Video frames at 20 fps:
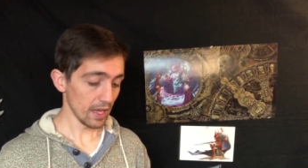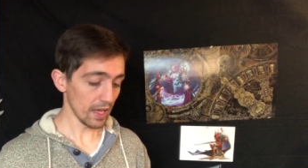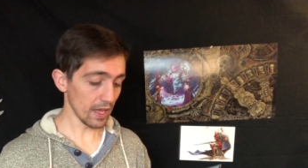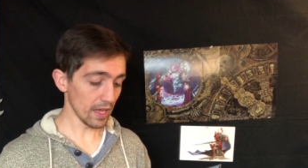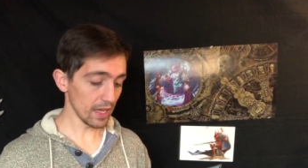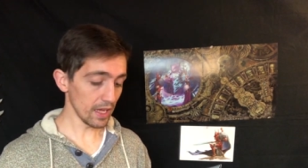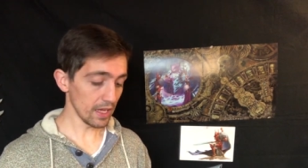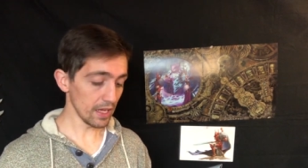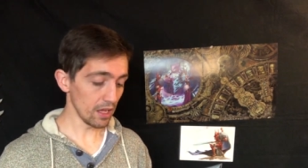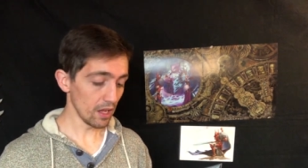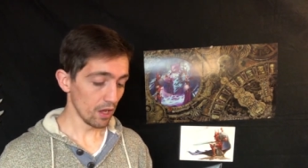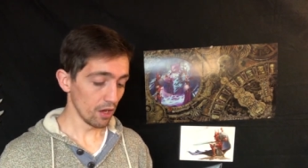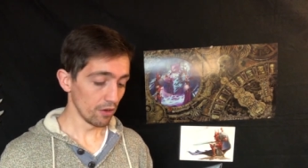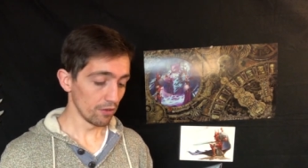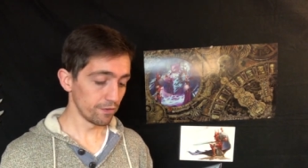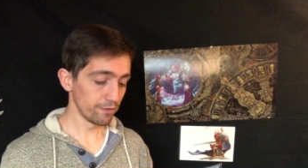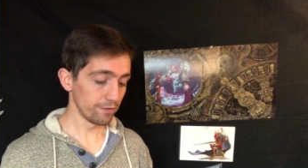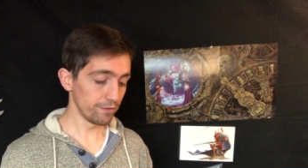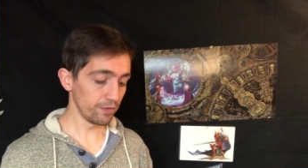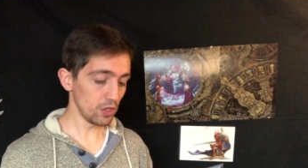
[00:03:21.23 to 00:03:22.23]
a
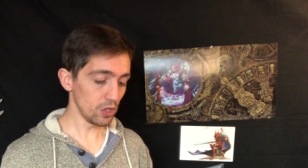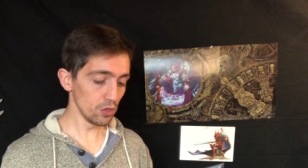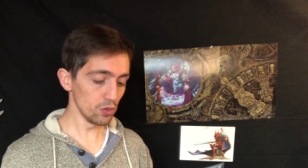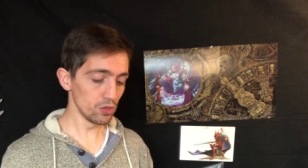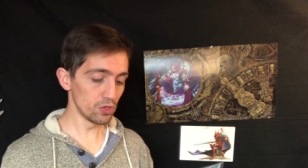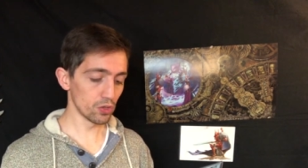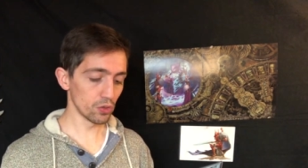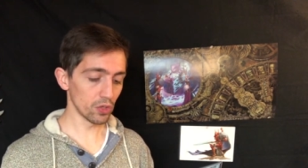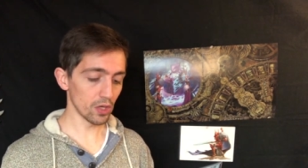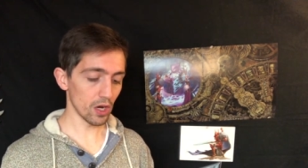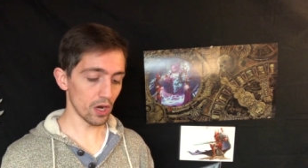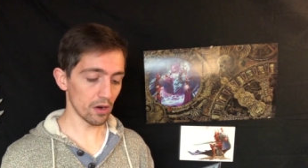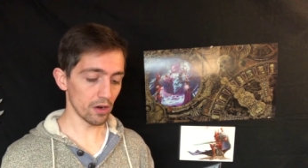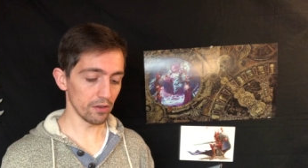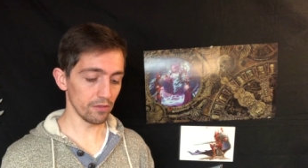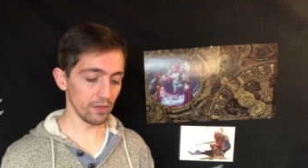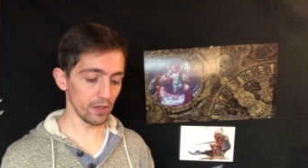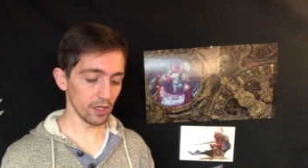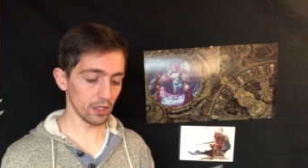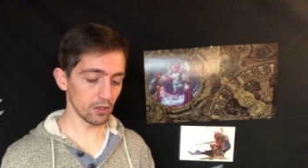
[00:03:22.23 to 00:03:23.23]
few
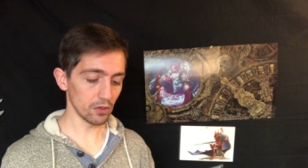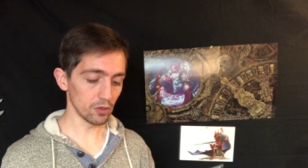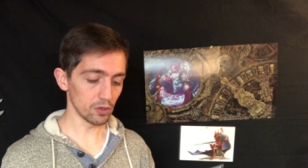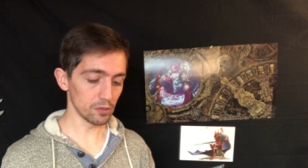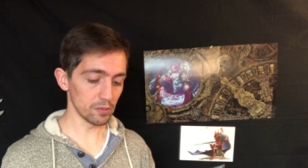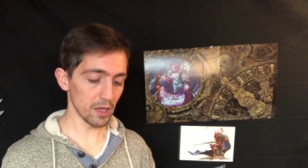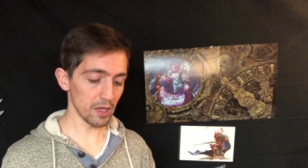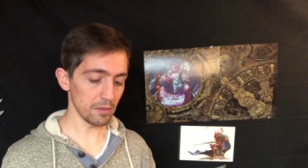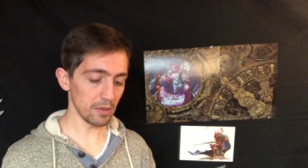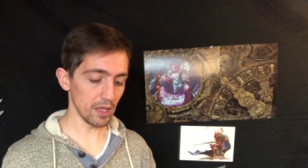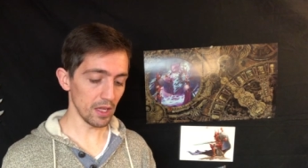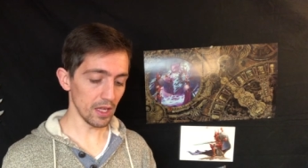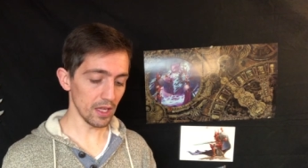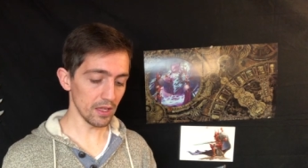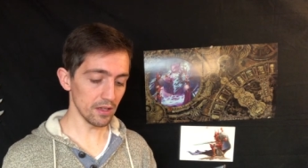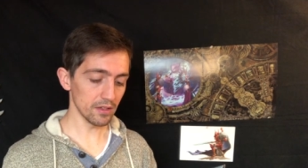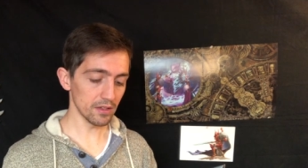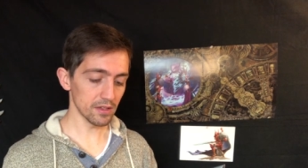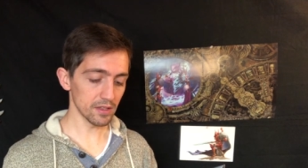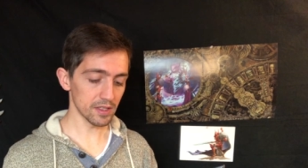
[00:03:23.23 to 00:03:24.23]
Drukhari vehicles may be
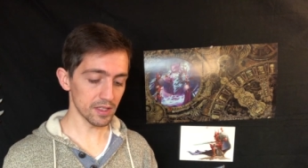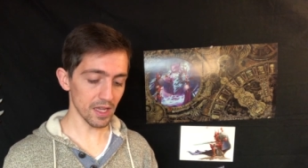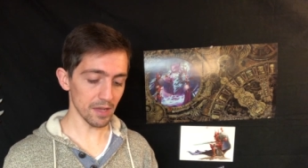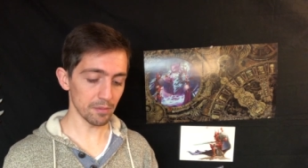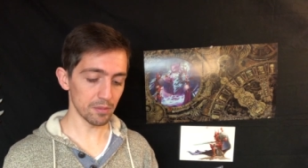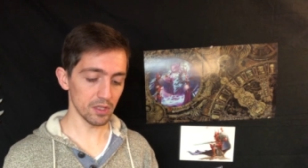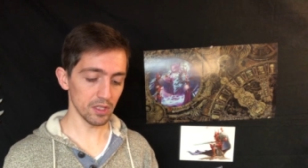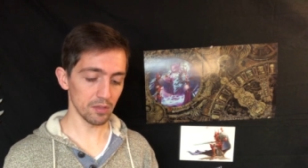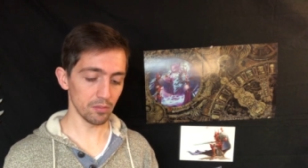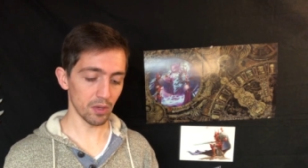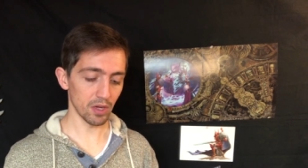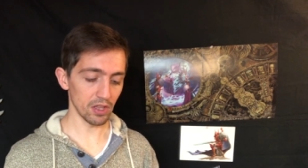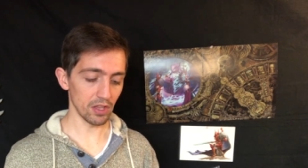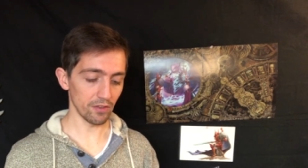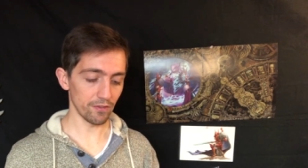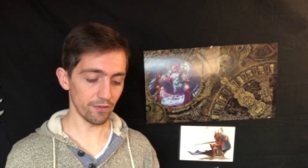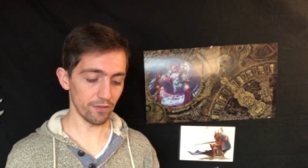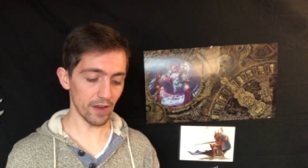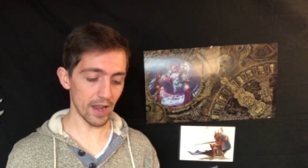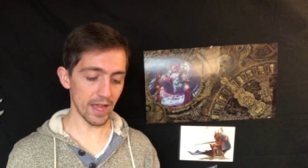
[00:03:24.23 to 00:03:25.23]
intercepted by
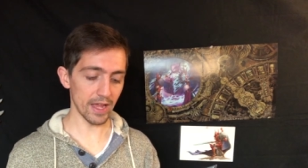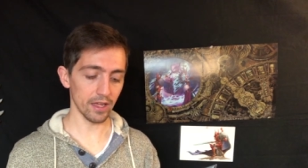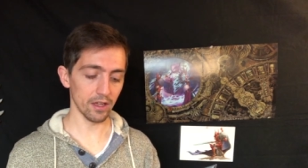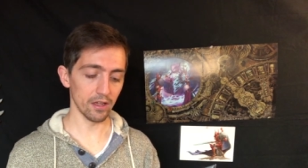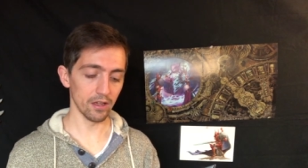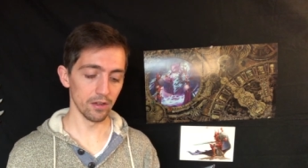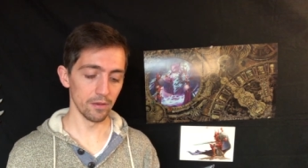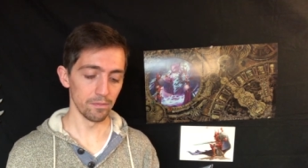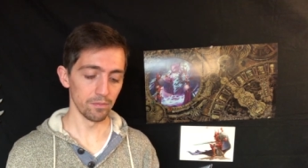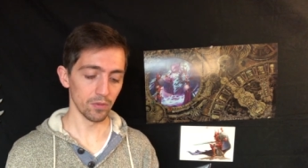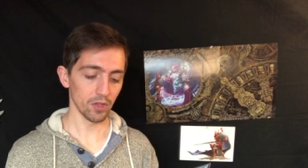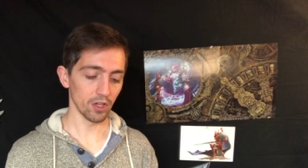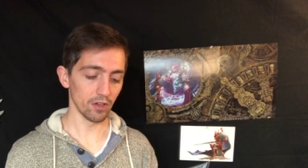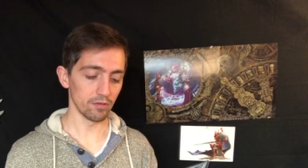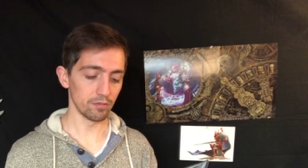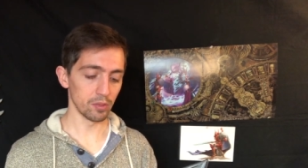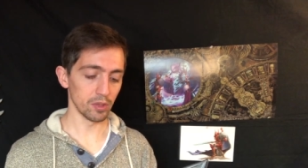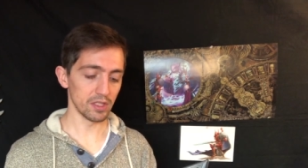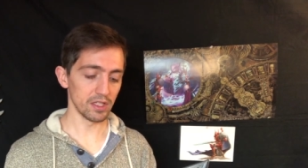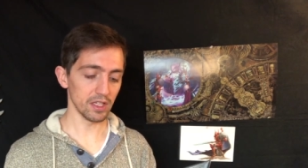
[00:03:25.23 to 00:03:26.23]
the flak
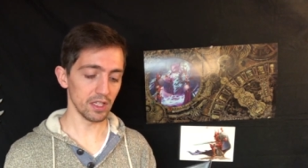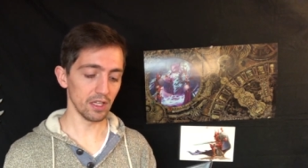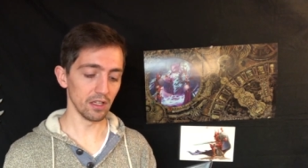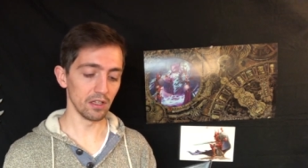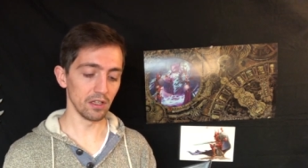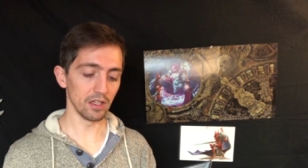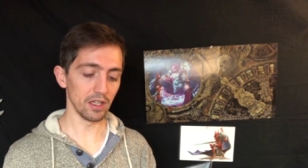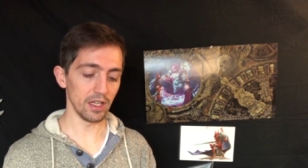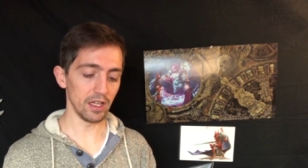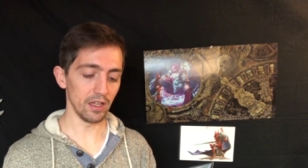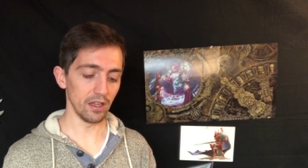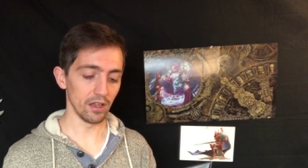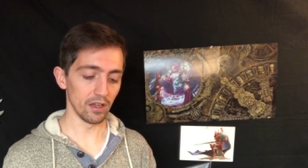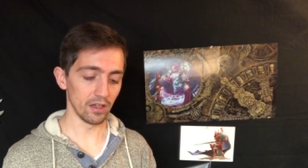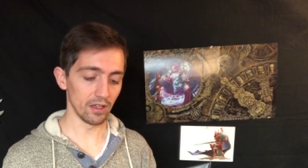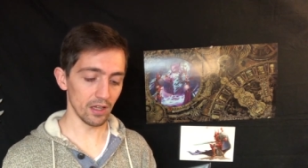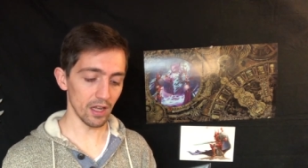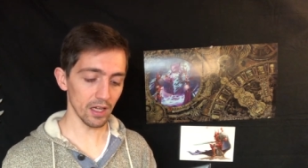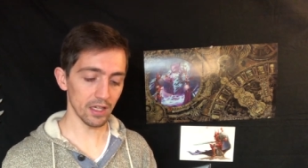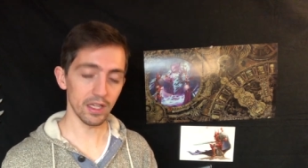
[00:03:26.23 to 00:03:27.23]
of particularly
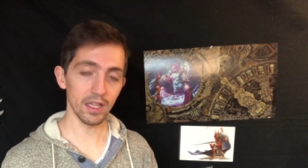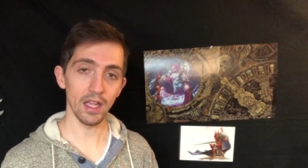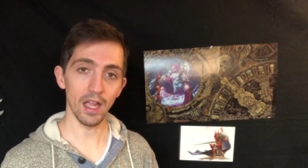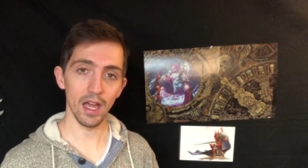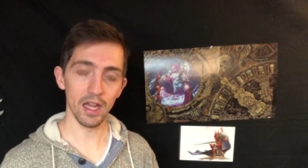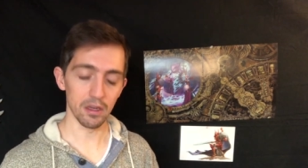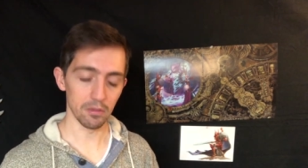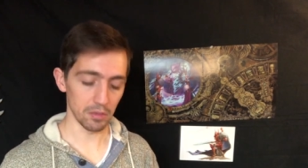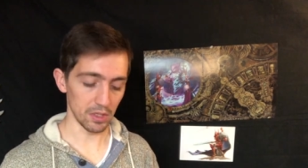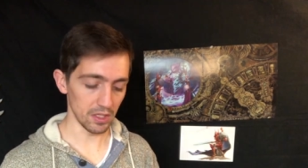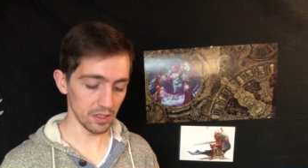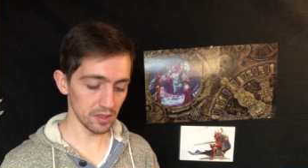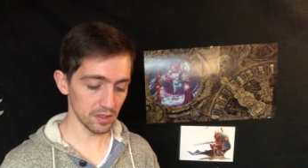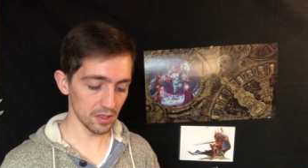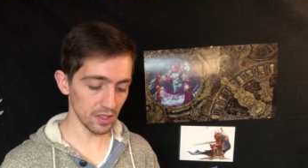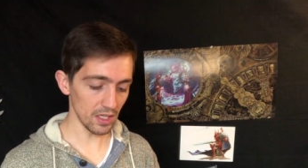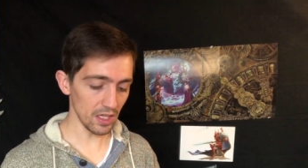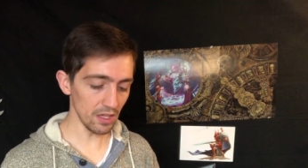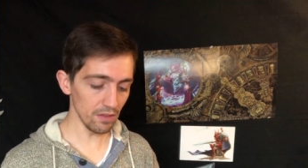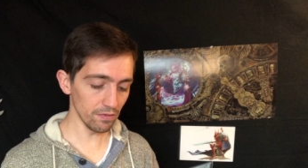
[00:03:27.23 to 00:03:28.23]
lucky
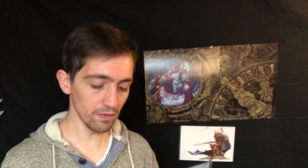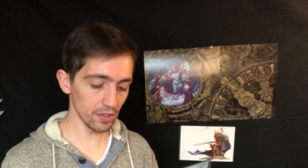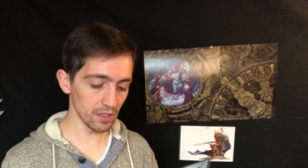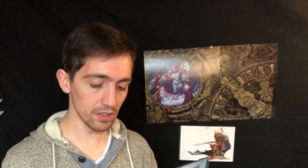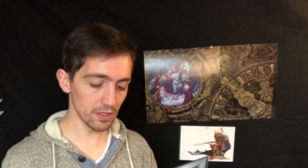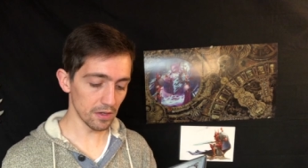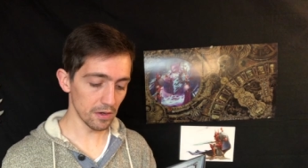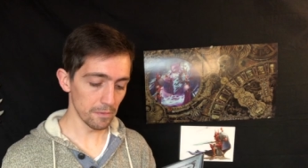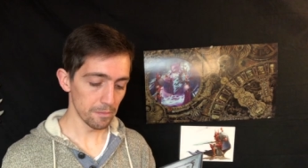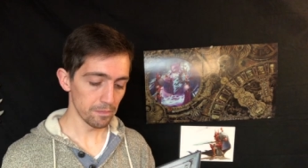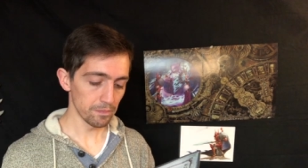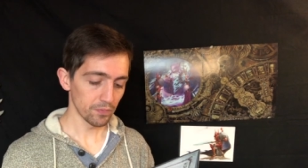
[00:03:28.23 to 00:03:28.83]
enemies, even